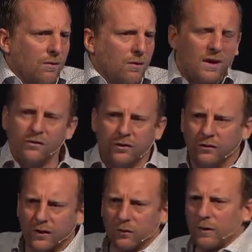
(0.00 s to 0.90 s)
He's
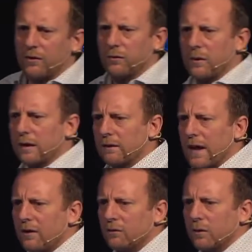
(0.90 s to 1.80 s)
just going to resurrect
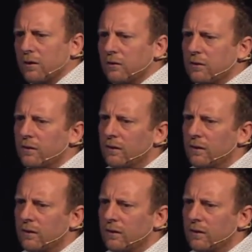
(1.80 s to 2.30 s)
Lazarus.